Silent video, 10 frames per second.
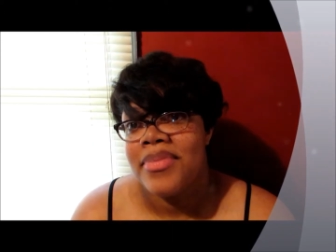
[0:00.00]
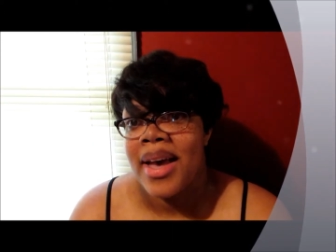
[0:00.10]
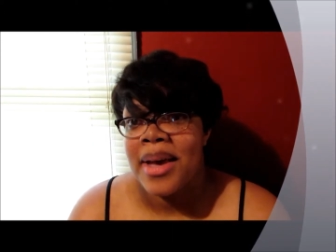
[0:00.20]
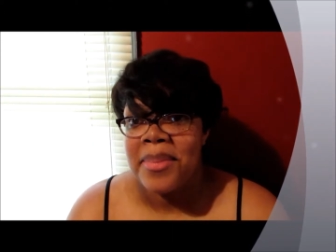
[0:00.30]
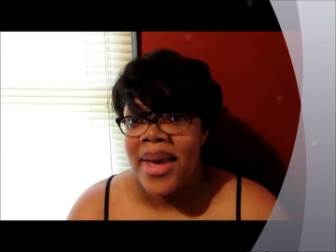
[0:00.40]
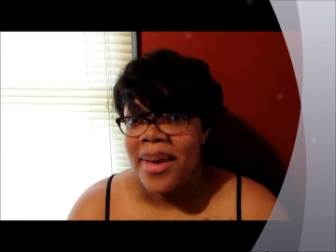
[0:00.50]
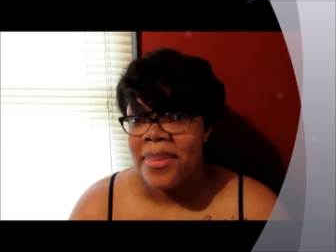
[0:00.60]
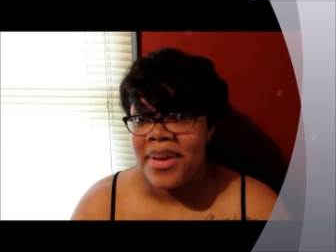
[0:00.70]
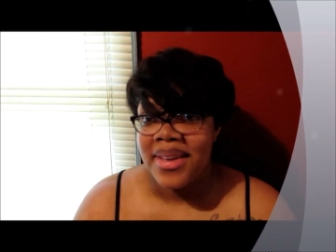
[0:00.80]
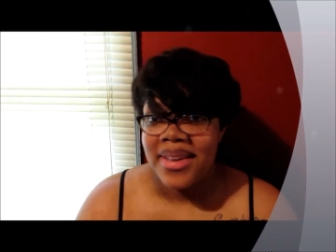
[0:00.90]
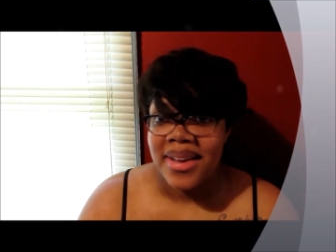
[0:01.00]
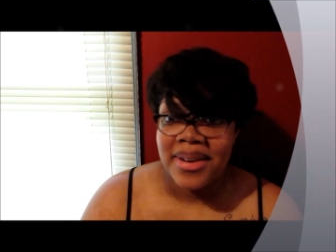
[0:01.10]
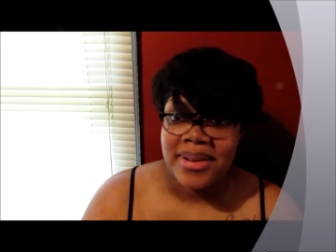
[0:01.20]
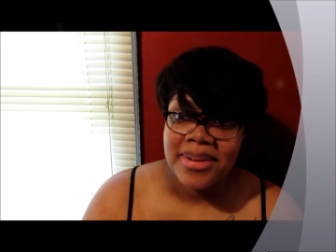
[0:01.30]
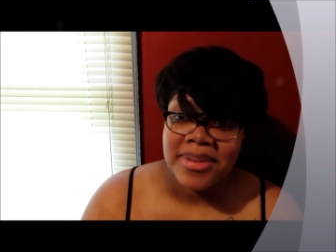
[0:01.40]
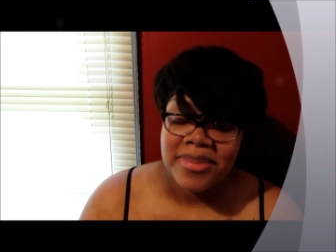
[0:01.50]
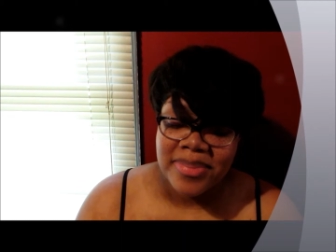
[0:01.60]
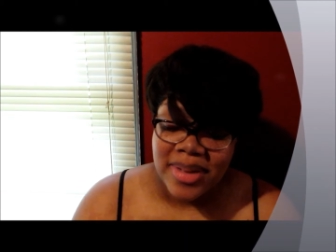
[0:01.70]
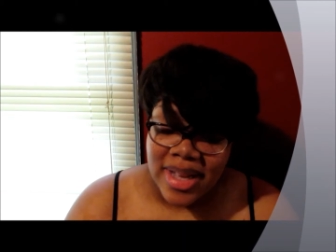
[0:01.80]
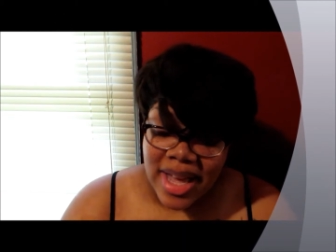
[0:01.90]
i'm happy um,
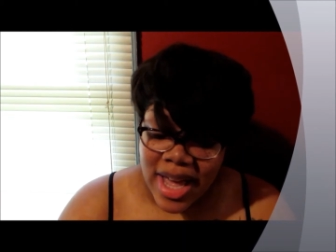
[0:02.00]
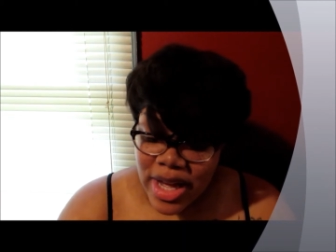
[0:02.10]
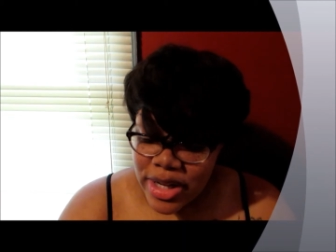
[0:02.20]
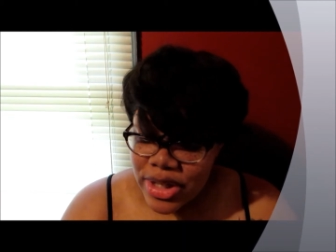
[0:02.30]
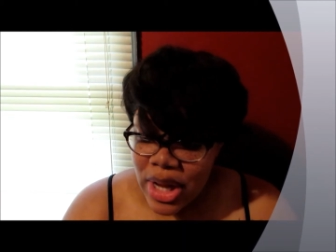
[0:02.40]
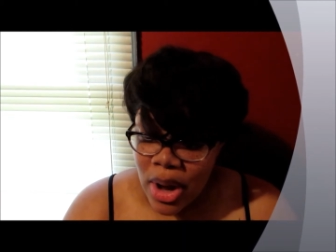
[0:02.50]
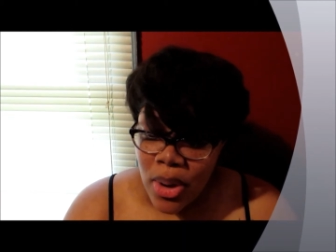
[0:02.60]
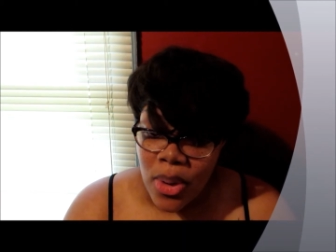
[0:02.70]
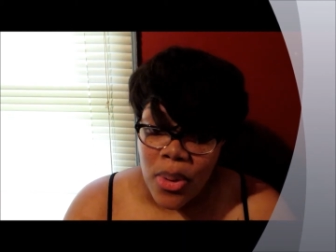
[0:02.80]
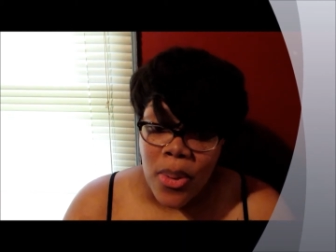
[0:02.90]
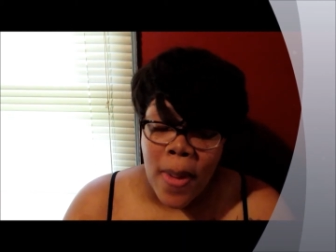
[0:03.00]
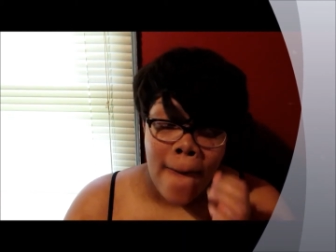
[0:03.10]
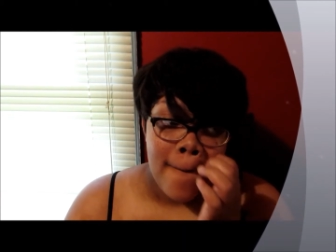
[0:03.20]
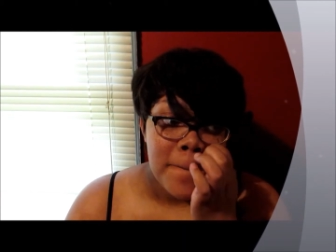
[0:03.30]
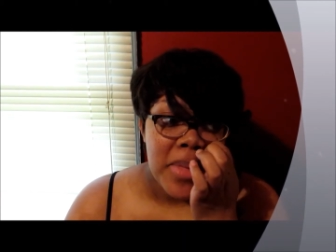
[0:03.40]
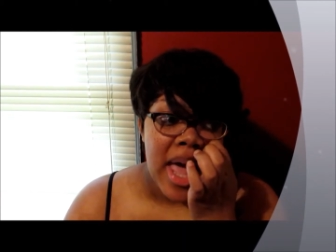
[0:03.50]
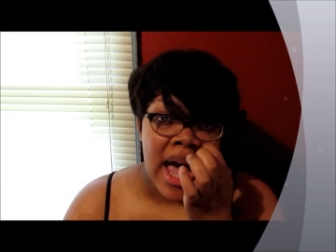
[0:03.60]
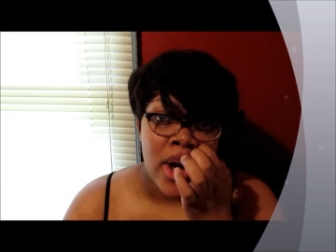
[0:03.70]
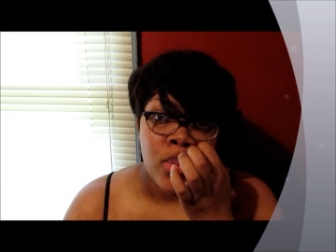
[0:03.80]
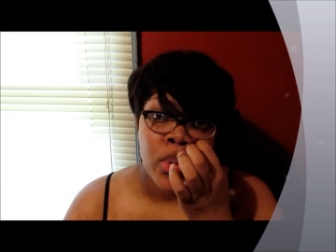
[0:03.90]
so
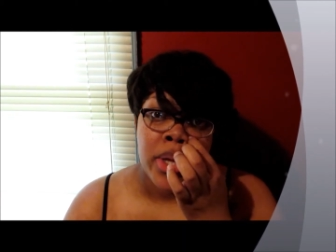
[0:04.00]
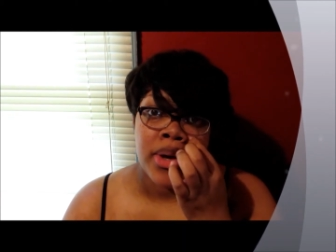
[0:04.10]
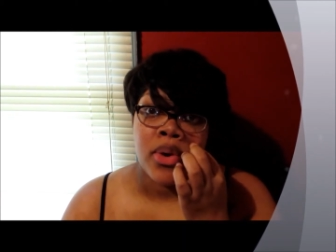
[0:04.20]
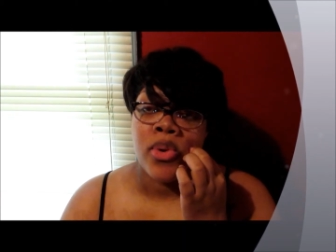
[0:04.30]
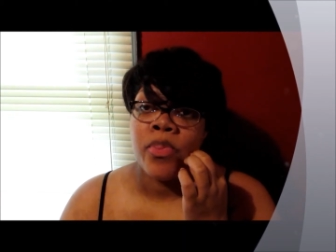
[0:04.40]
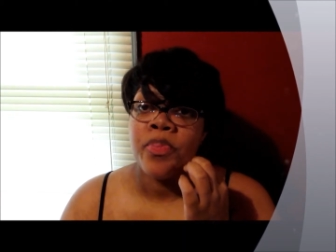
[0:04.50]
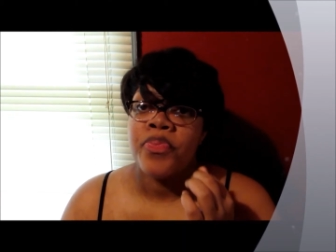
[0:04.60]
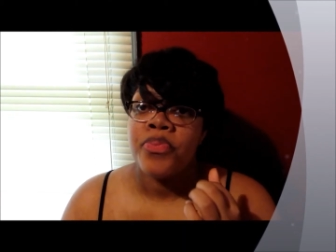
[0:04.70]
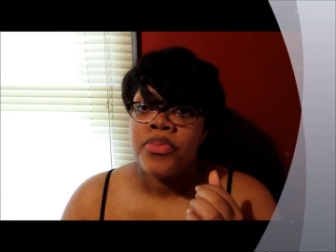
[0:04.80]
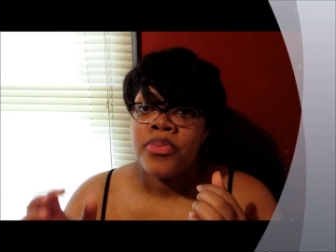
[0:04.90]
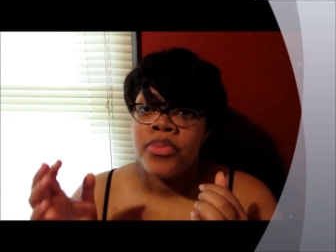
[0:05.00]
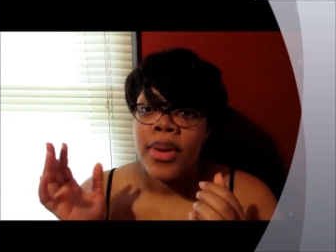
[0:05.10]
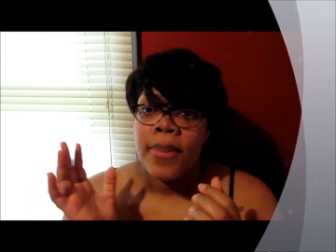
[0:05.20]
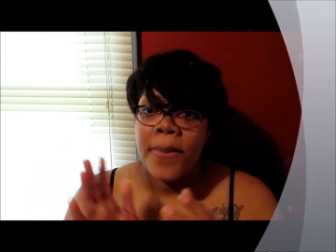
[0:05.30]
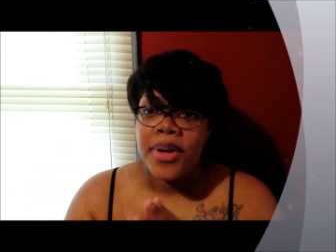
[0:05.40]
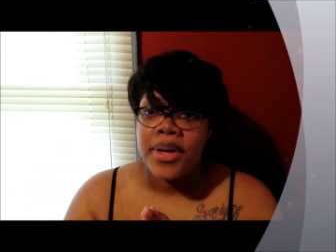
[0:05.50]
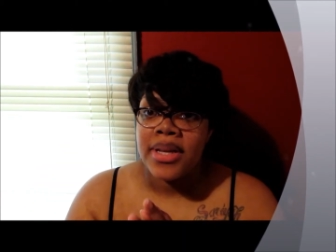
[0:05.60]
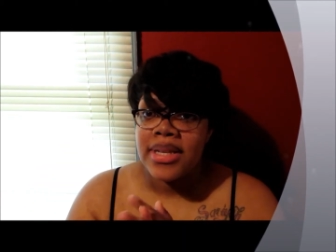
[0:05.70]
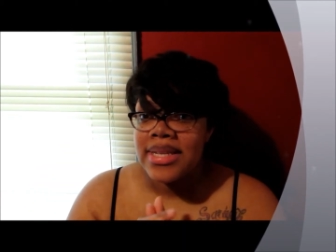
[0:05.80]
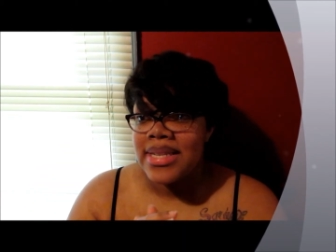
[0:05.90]
I will
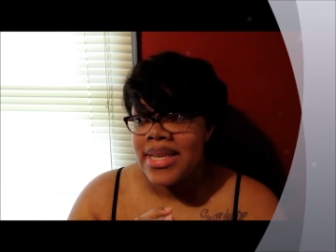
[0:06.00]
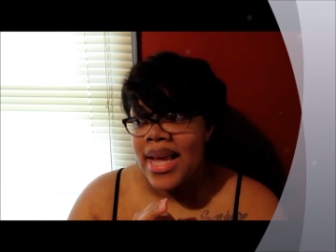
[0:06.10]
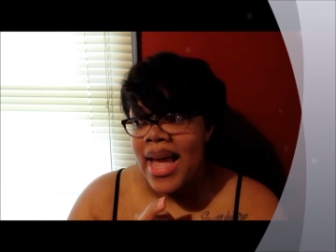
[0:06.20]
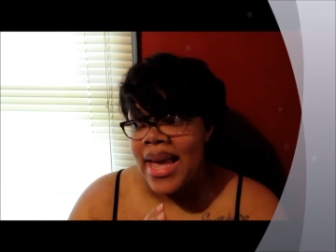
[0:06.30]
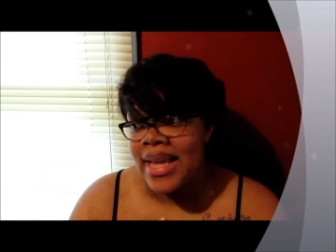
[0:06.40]
put a